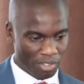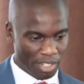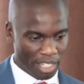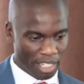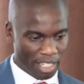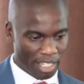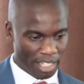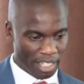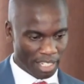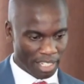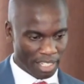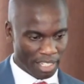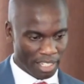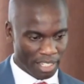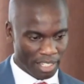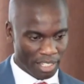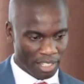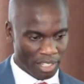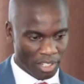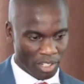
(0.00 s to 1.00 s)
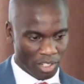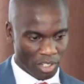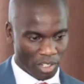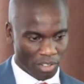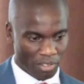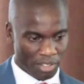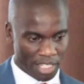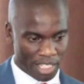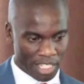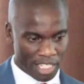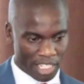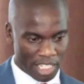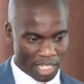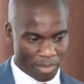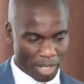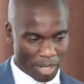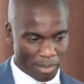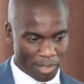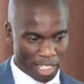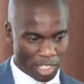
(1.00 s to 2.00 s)
the system.
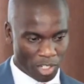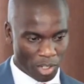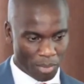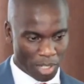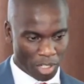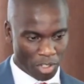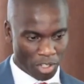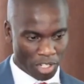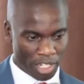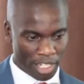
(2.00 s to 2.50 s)
Let me just go back to the